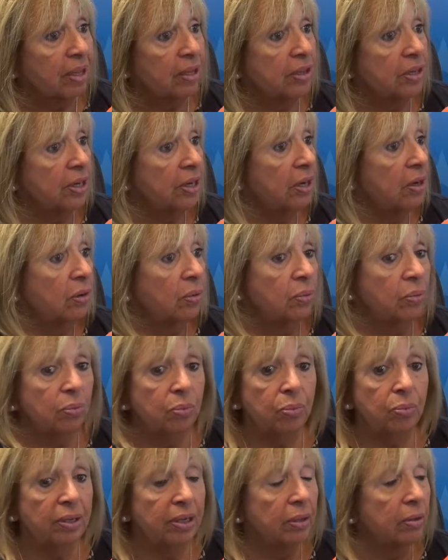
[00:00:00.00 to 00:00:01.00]

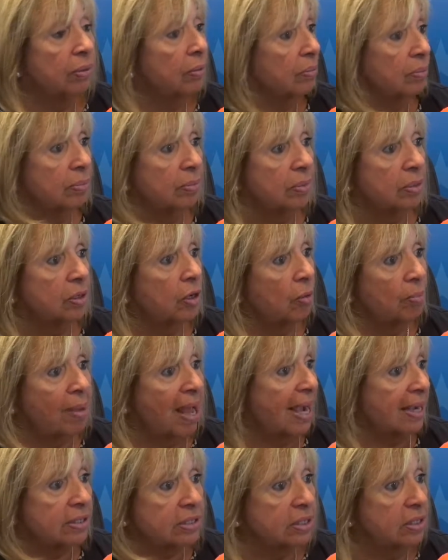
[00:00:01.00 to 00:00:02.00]
we'll go
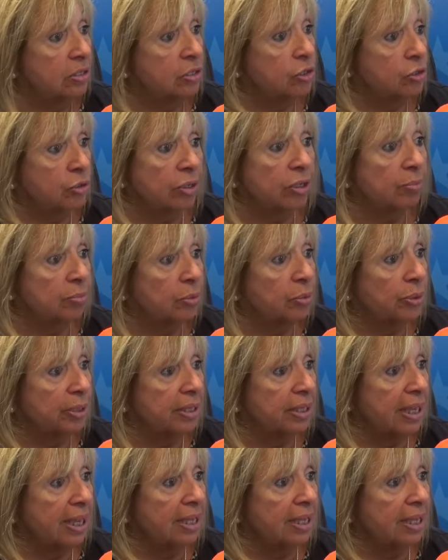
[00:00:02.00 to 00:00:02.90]
back to the drawing board.